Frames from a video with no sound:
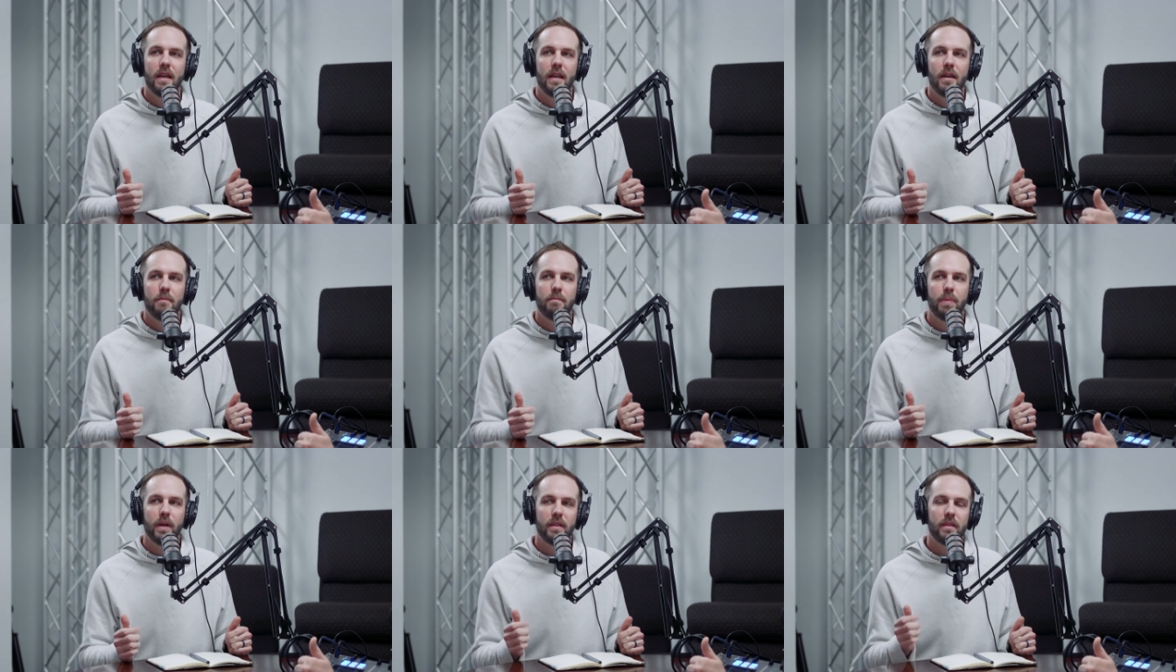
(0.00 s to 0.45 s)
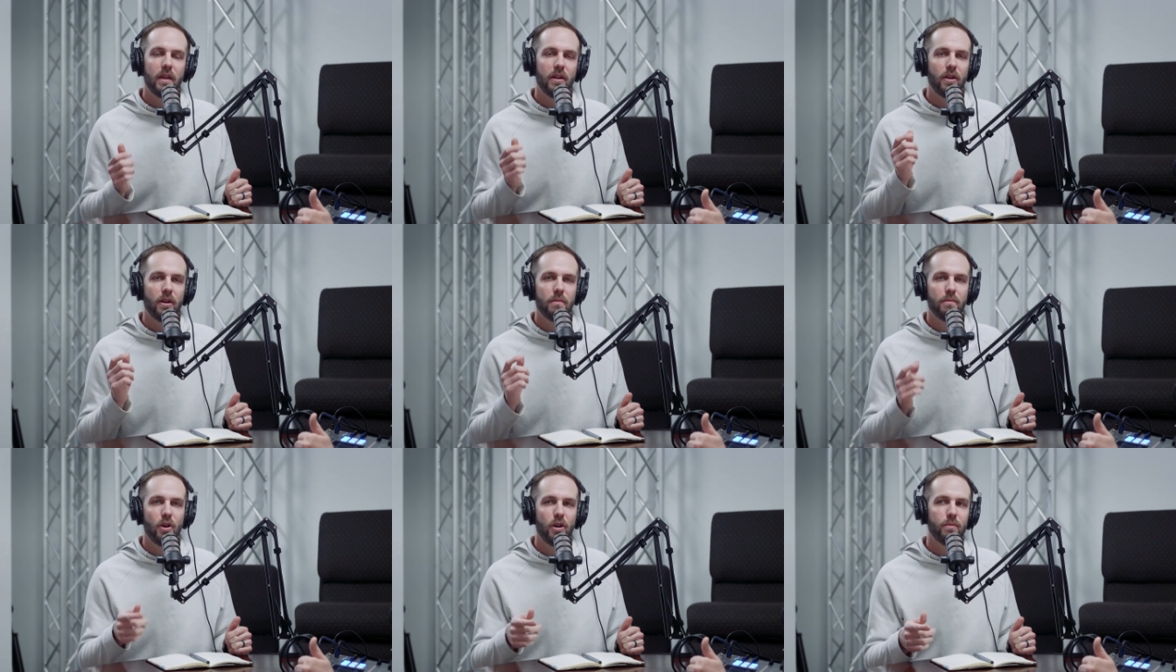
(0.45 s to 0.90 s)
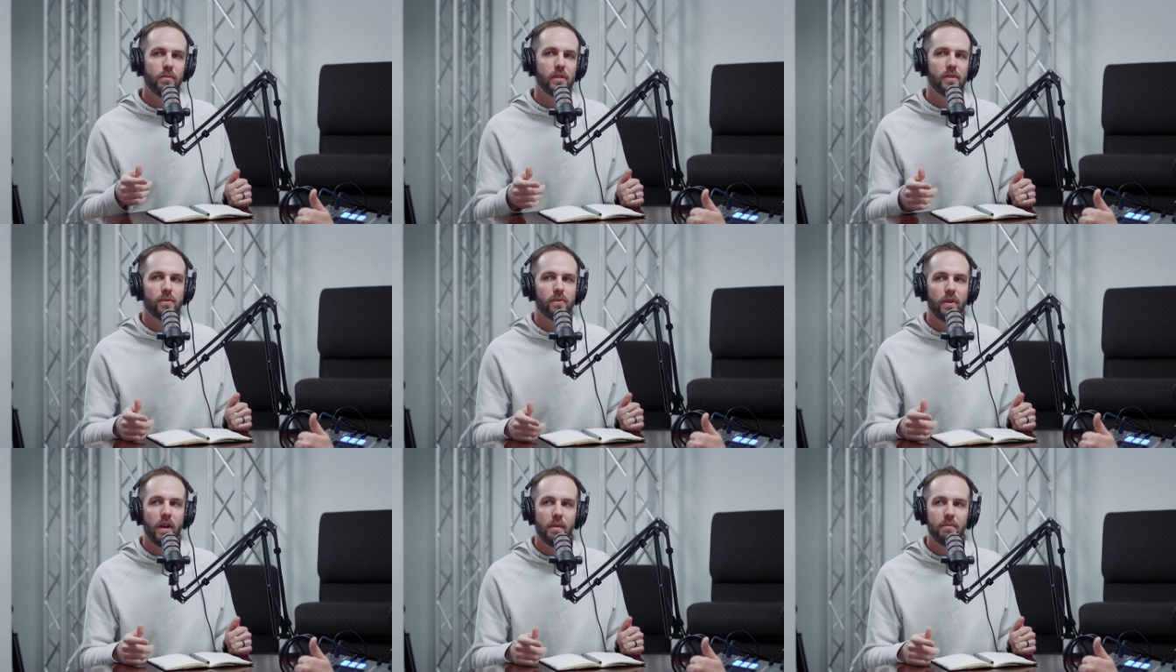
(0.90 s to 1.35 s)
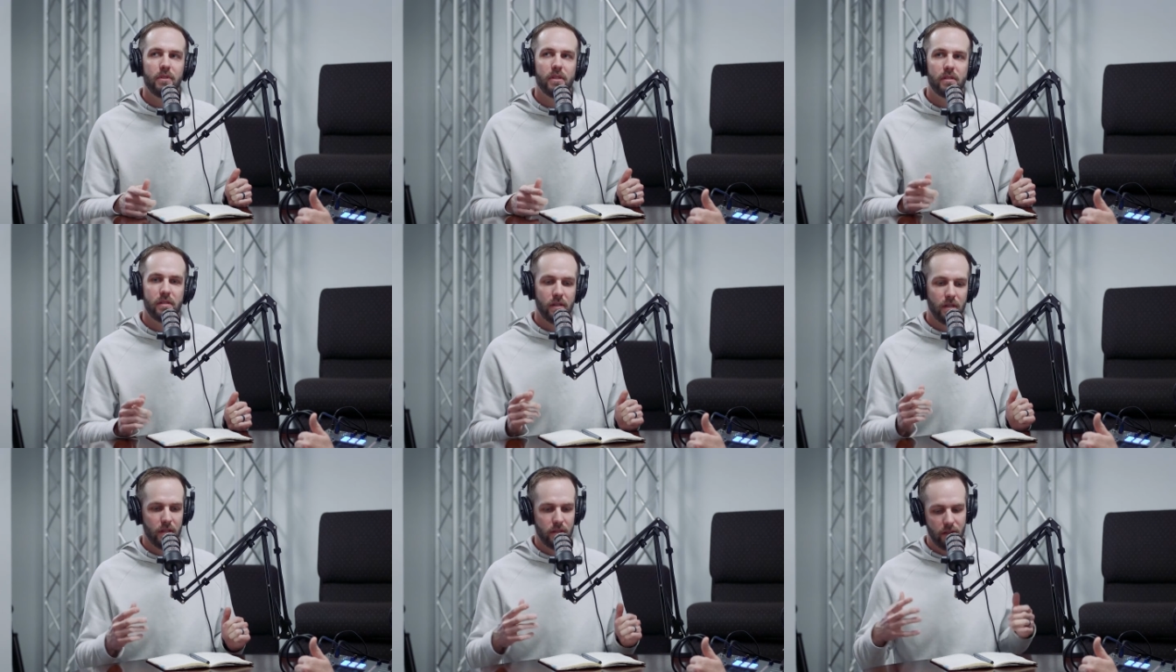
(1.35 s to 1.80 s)
but there are moments when I'm
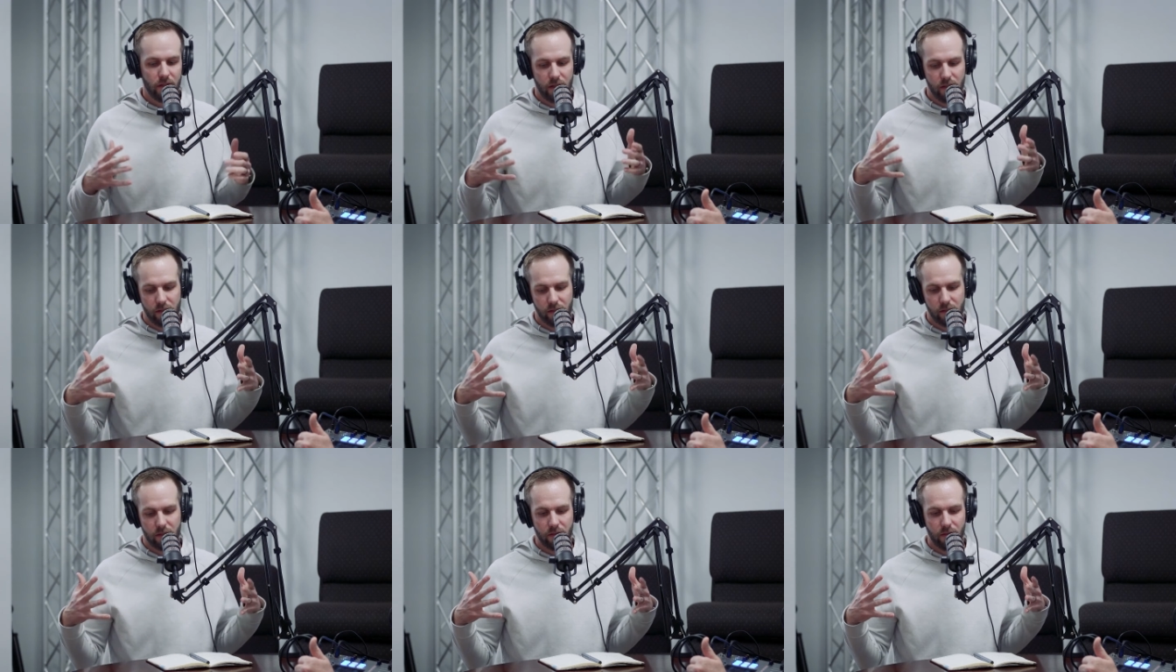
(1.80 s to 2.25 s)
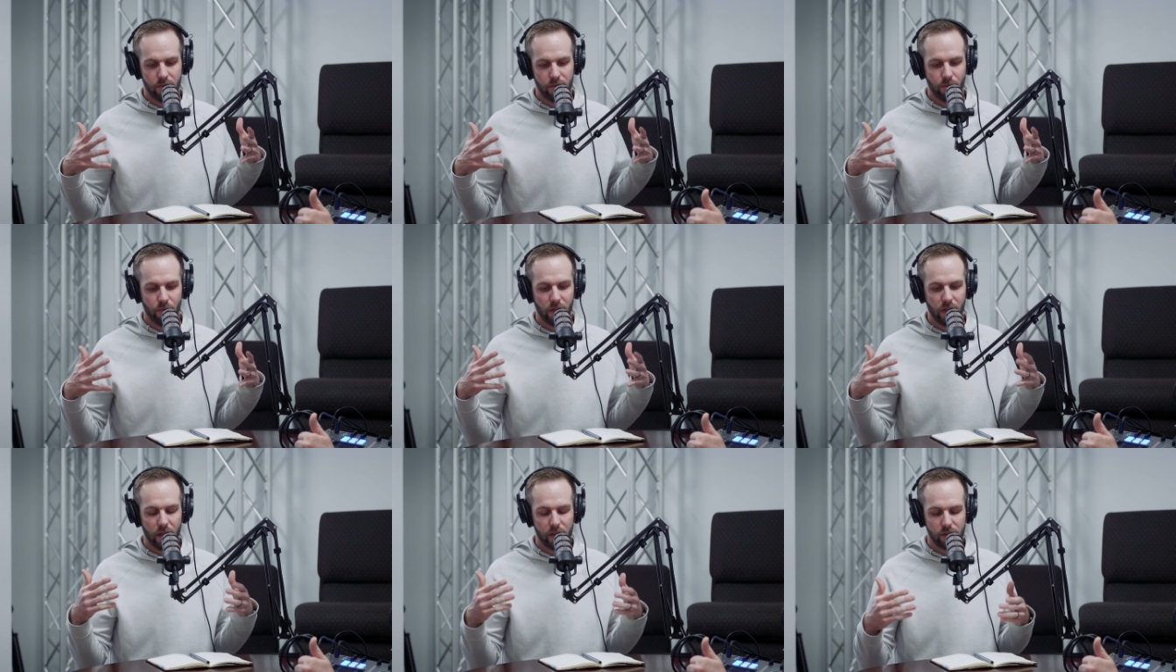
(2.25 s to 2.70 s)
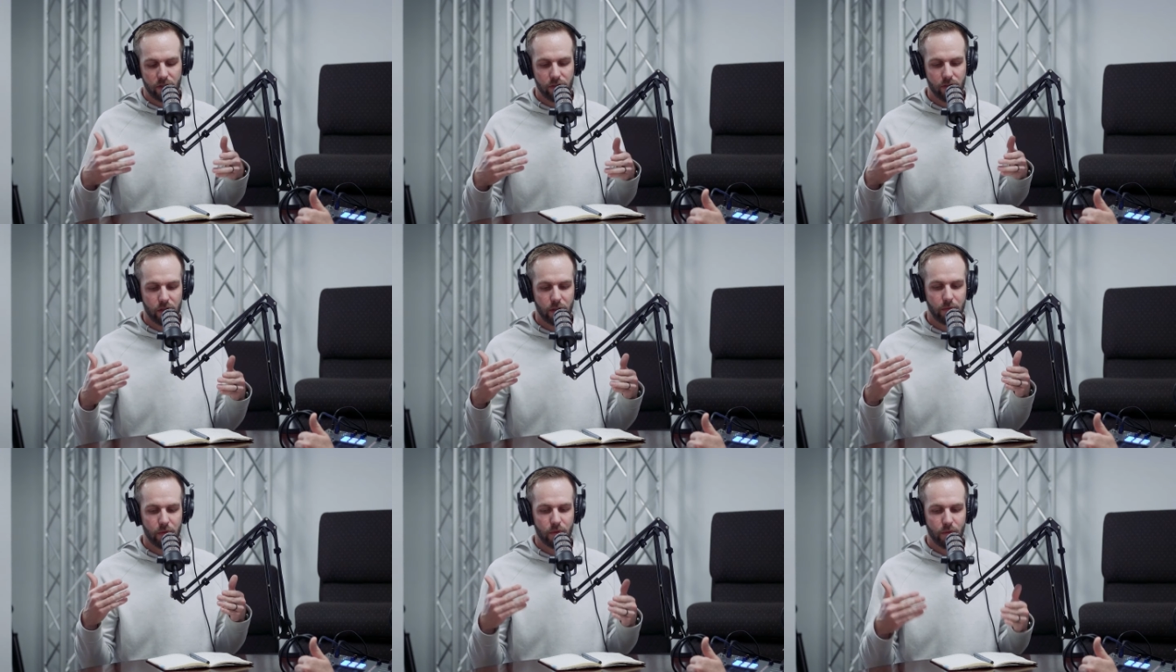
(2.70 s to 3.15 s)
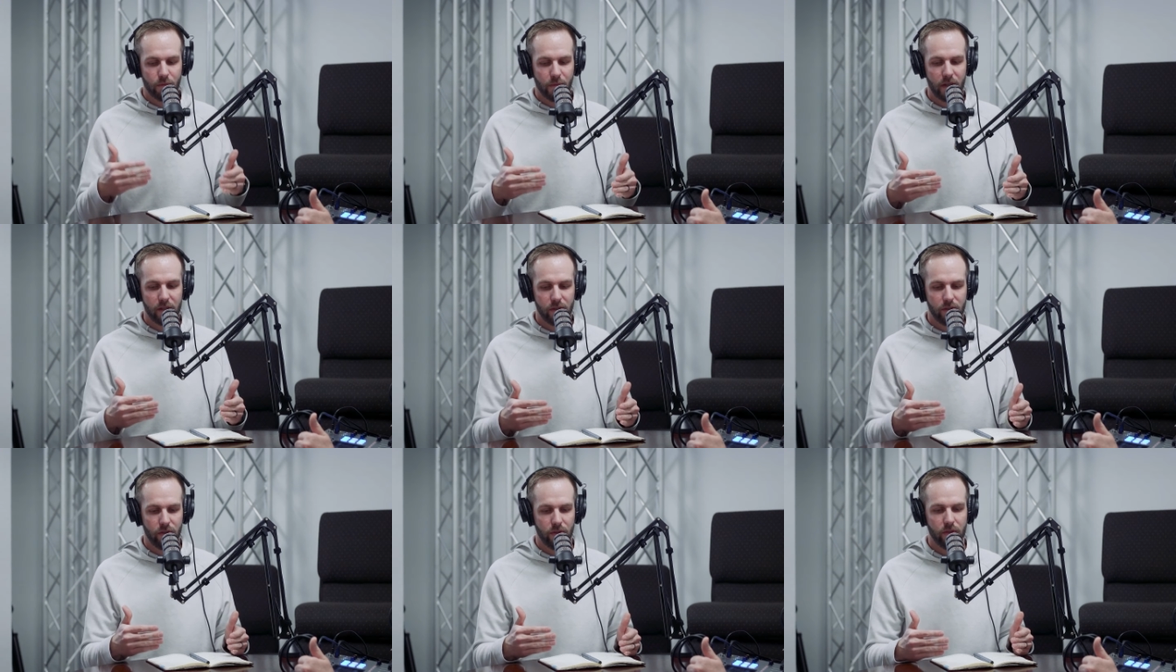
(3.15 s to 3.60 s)
just in these relationships with my
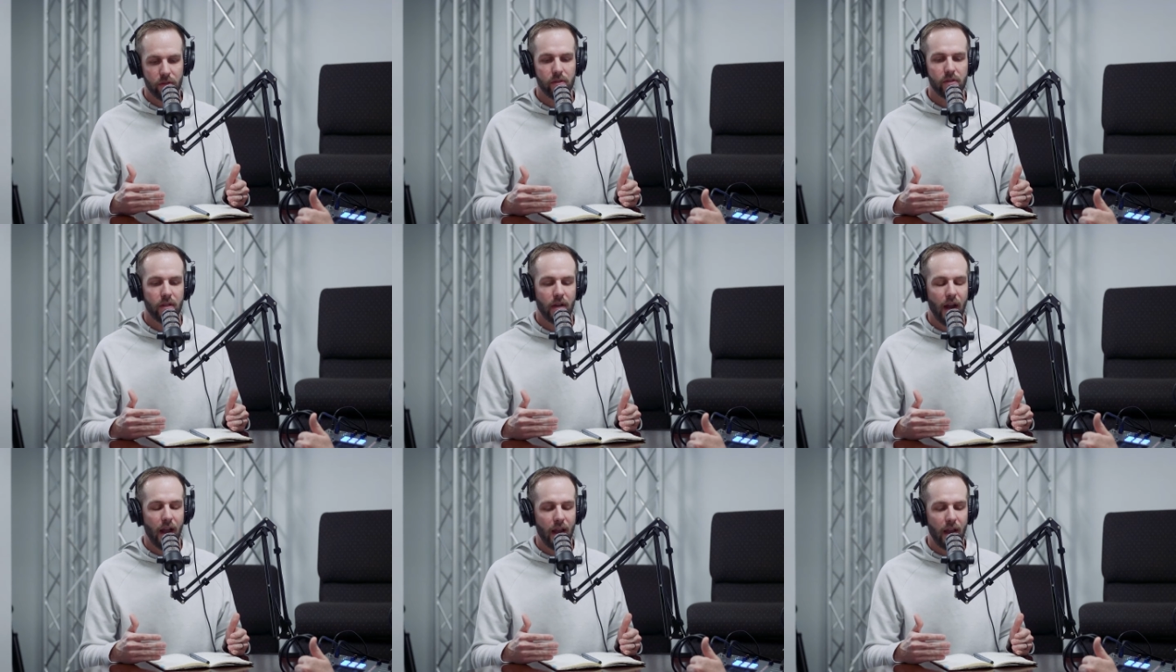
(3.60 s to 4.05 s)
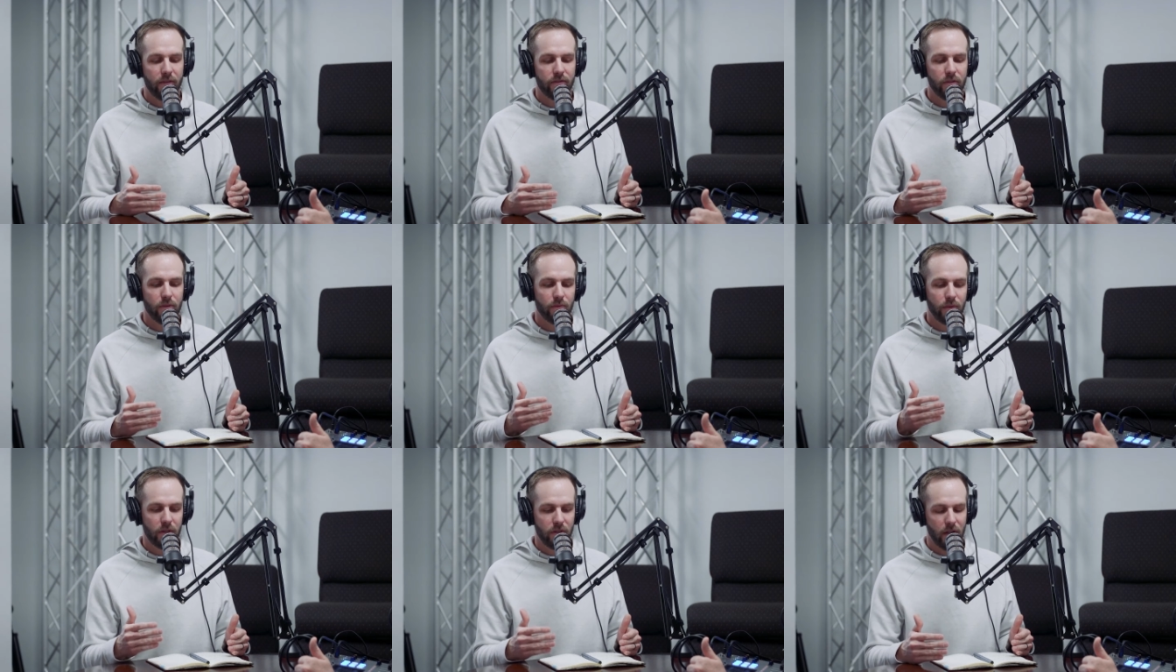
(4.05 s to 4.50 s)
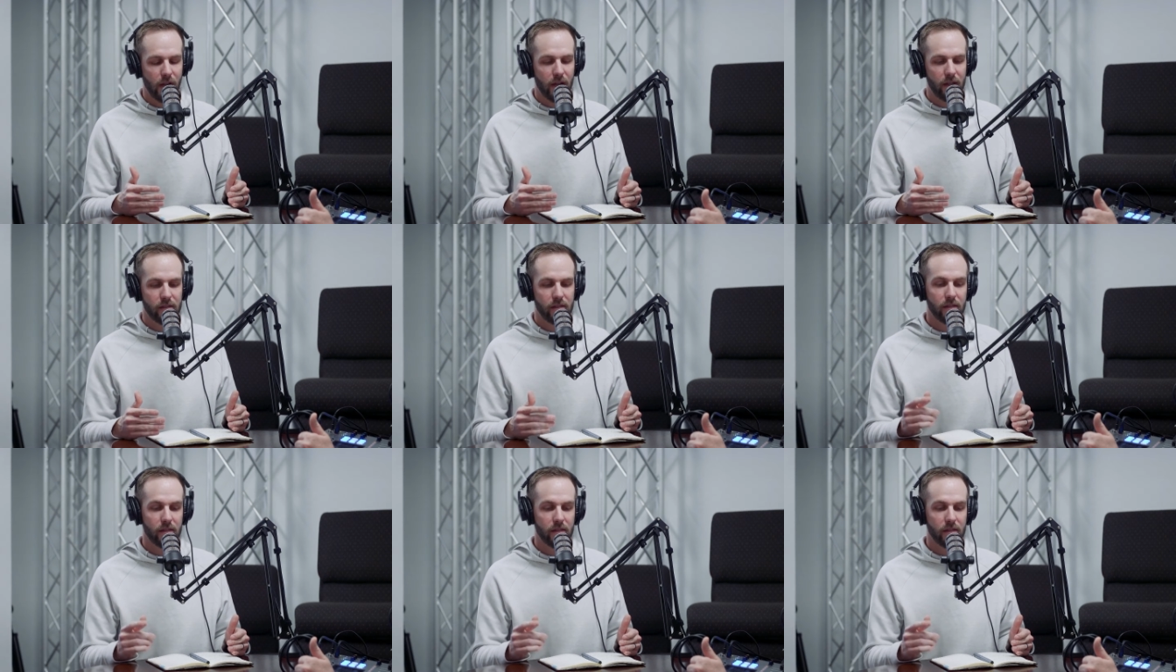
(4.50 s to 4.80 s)
students that I have to realize.